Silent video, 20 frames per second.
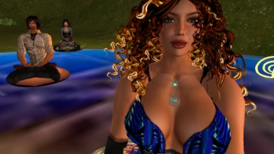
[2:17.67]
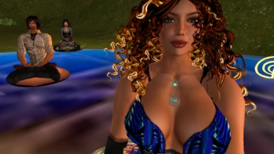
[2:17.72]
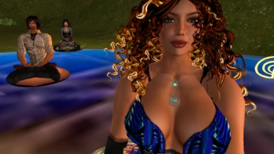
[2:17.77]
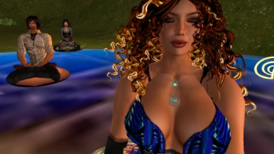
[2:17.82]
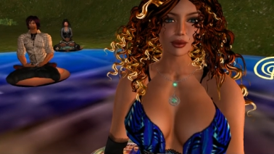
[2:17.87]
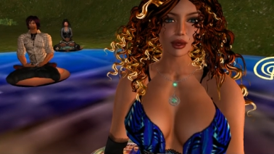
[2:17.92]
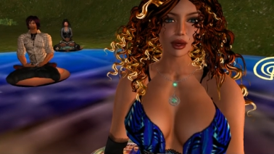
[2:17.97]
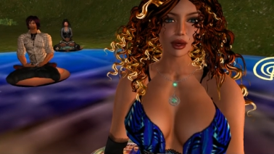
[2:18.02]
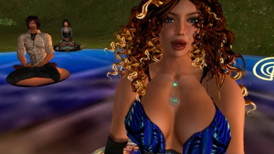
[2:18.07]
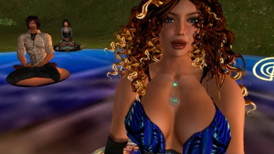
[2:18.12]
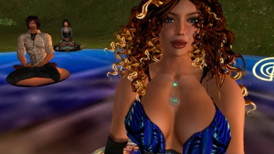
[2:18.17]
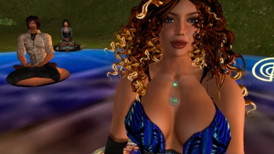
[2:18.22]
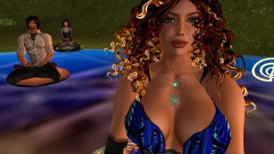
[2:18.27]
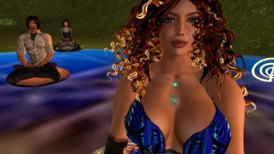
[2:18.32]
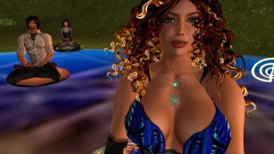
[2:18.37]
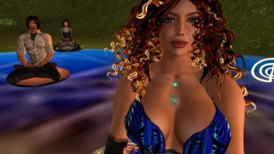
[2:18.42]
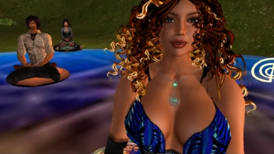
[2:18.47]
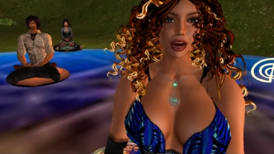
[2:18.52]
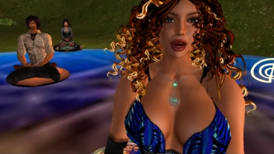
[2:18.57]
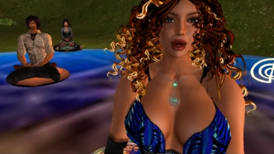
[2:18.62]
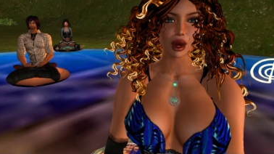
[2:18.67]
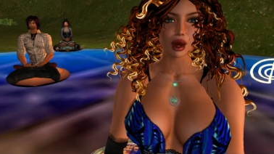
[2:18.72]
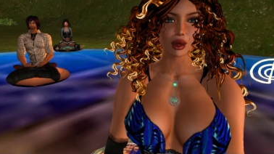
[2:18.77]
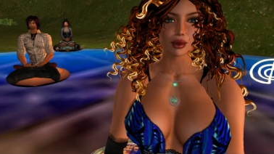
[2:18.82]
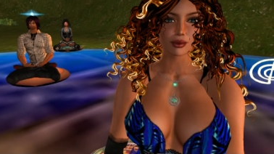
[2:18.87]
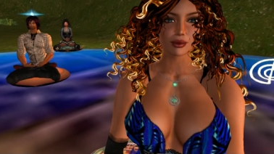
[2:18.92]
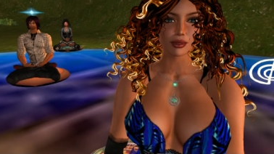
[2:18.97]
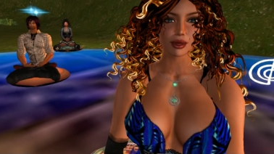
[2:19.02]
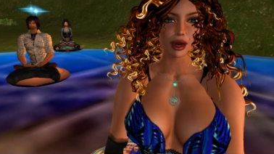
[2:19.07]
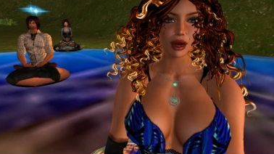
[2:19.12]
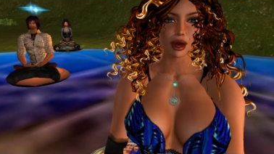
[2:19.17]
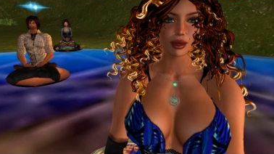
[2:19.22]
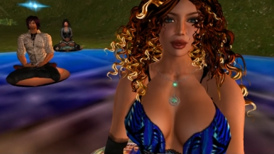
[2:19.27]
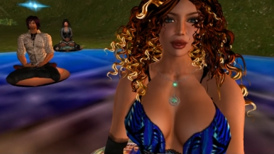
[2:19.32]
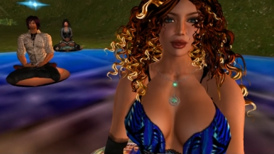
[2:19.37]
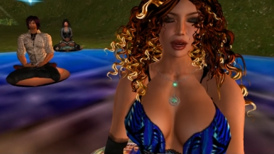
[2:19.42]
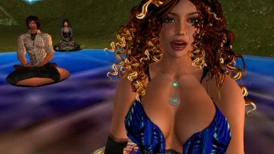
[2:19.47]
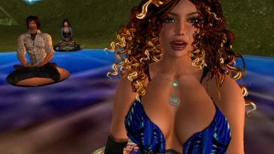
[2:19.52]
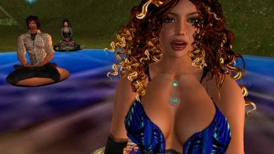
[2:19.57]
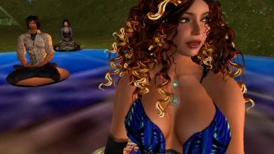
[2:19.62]
See us gaining
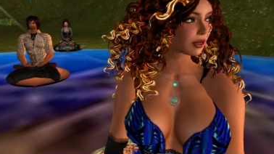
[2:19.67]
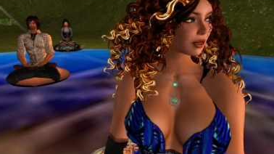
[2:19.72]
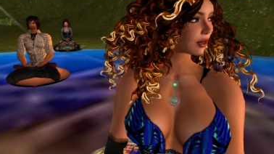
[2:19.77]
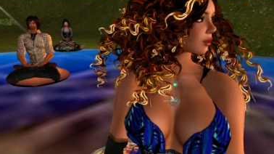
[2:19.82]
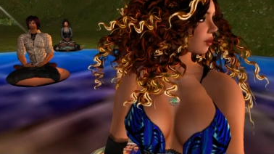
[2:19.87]
peace